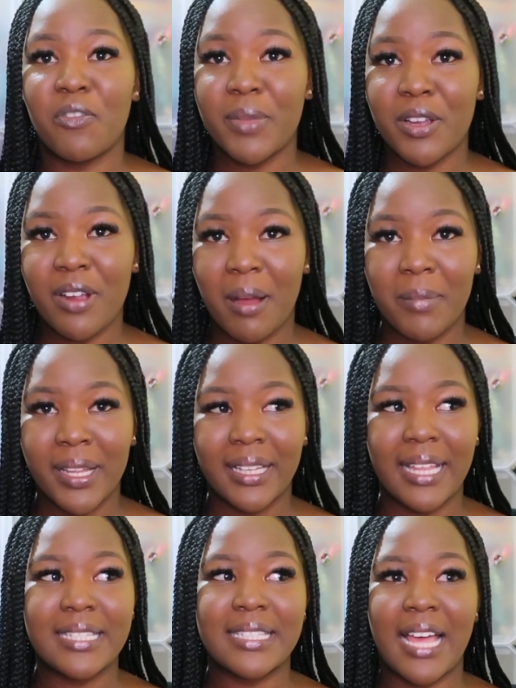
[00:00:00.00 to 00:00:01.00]
of me rambling,
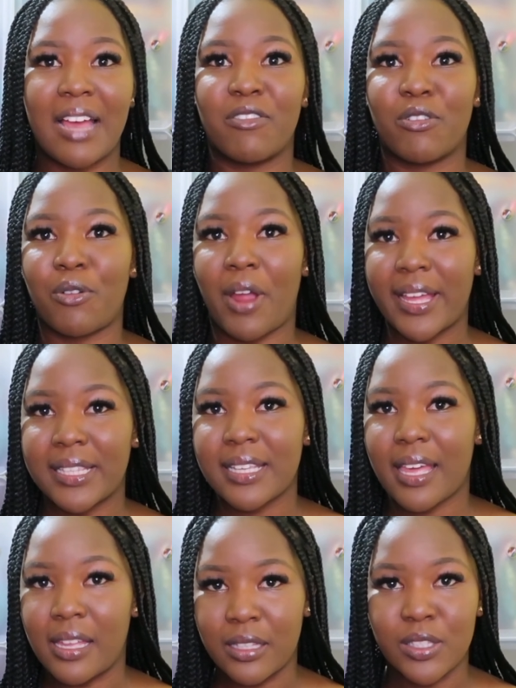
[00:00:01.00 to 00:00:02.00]
let's dive right
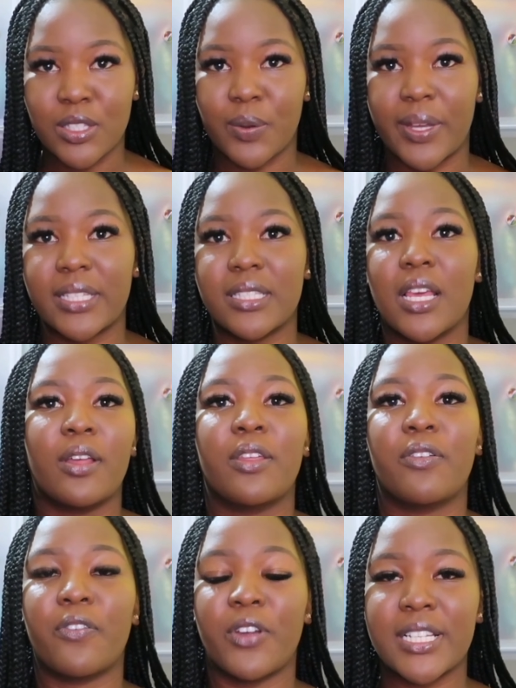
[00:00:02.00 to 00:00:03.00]
into it.
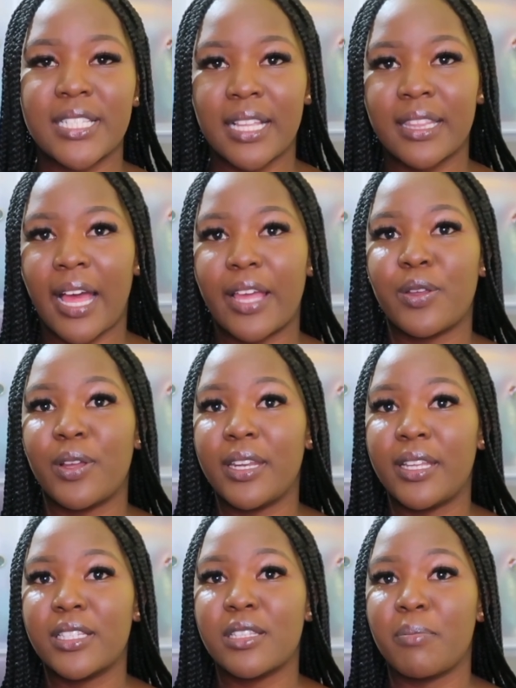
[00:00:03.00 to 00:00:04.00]
The first thing that you
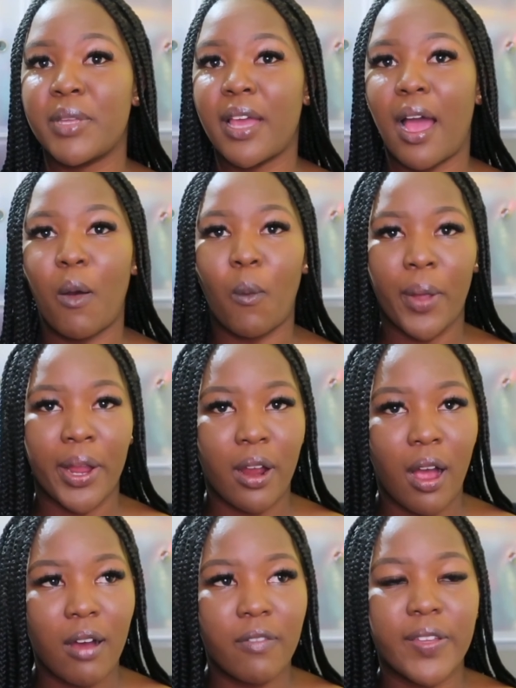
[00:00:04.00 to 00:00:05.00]
need to be
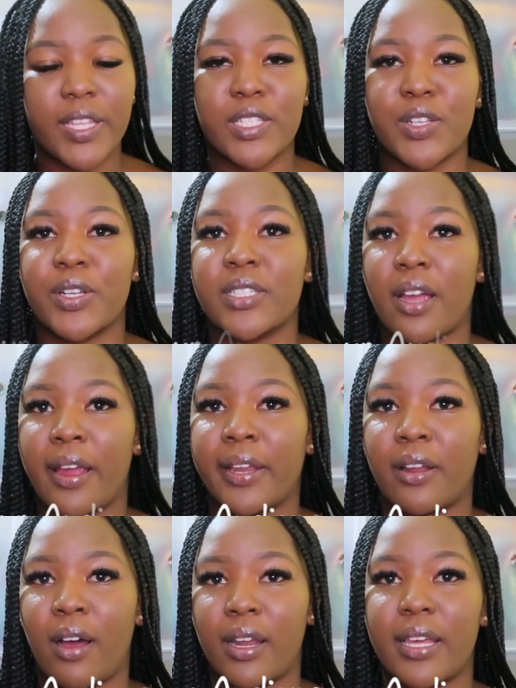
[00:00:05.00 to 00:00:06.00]
aware of is your
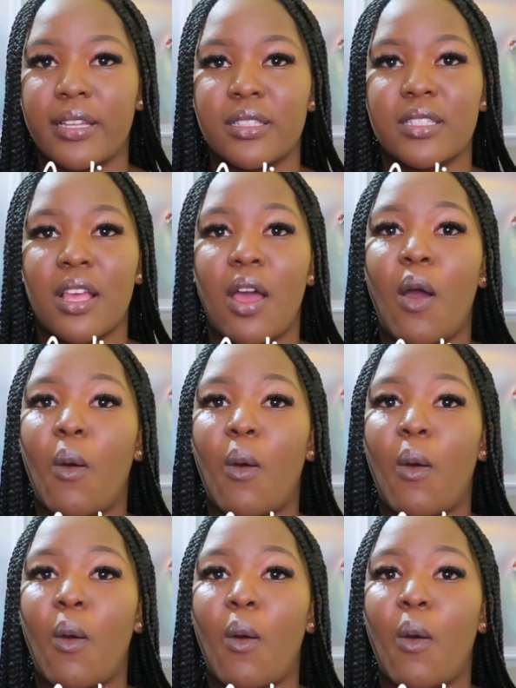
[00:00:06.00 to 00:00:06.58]
target audience.